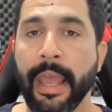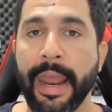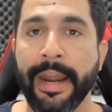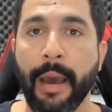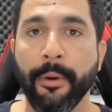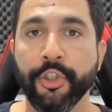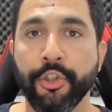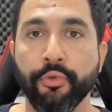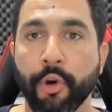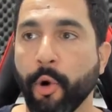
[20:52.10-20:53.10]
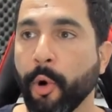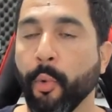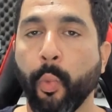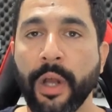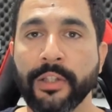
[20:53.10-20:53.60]
and how much you know or
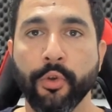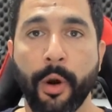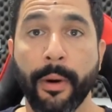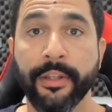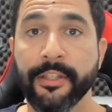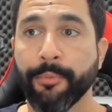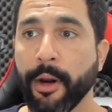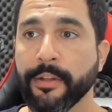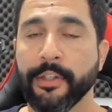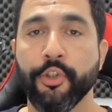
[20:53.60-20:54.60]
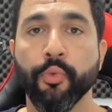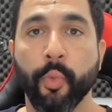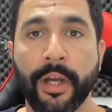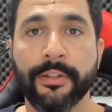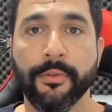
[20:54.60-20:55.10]
want to know about these products that you
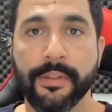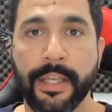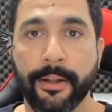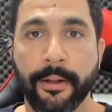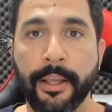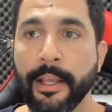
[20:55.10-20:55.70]
want to sell.